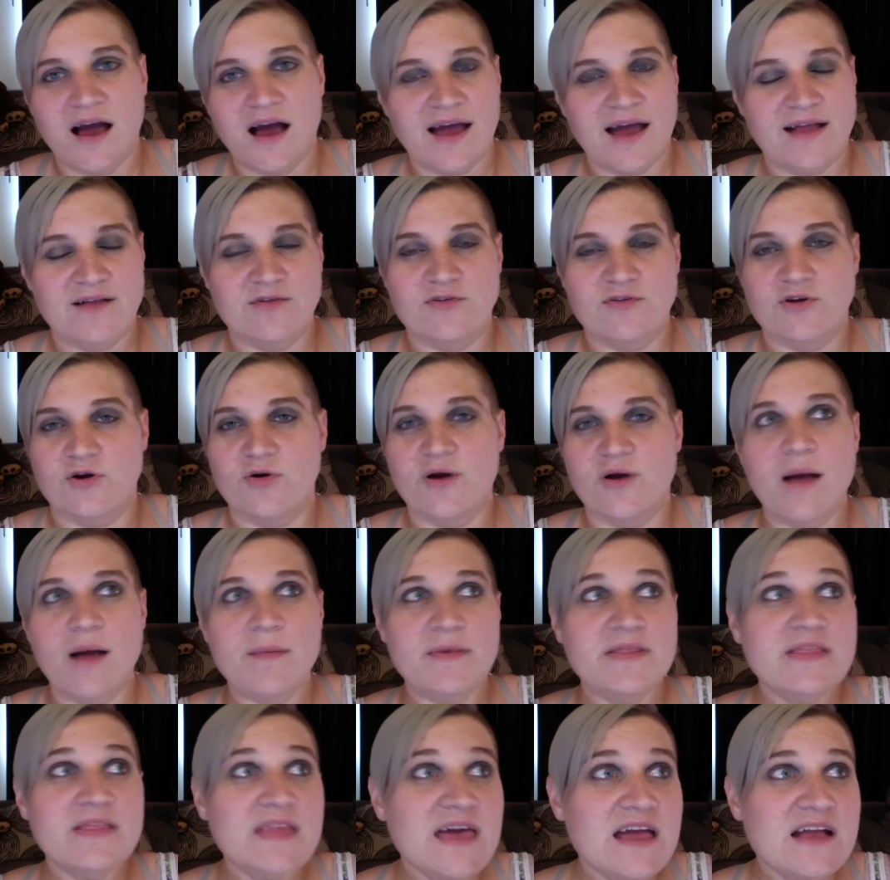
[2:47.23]
I don't know, come
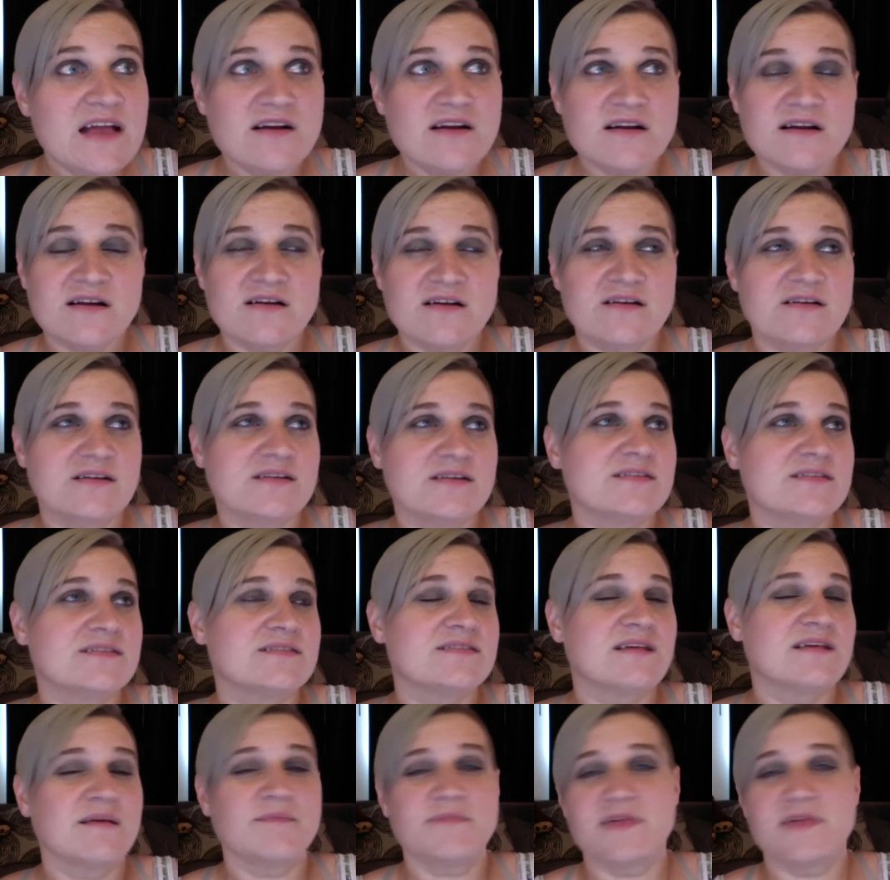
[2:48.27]
in later or
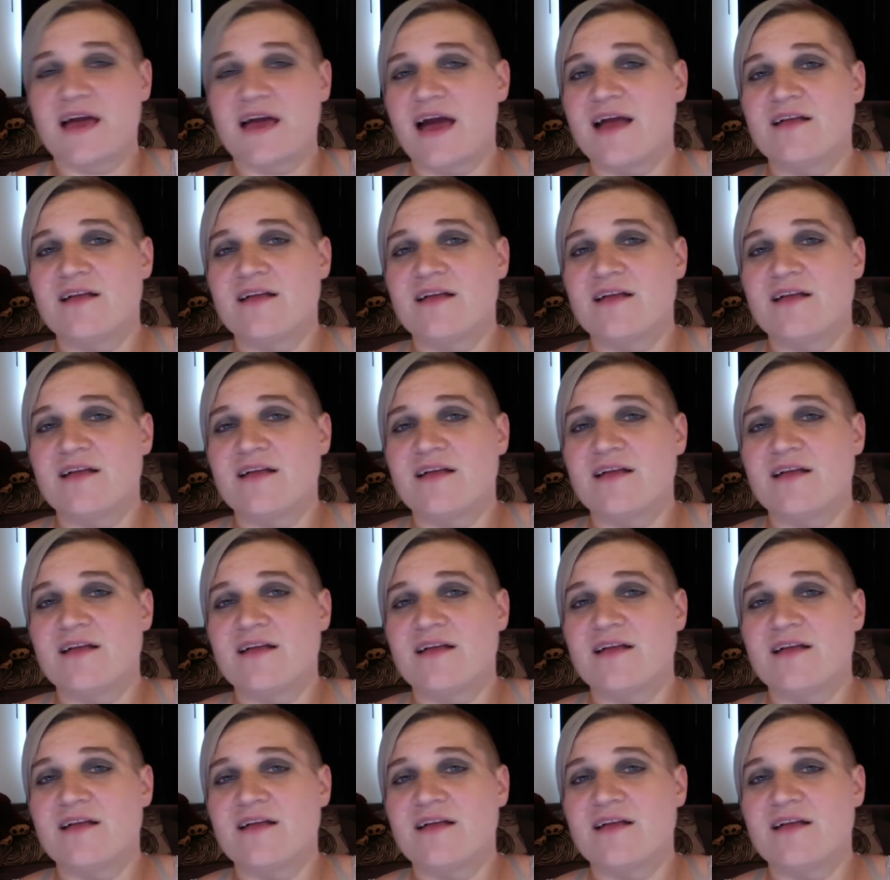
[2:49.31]
something.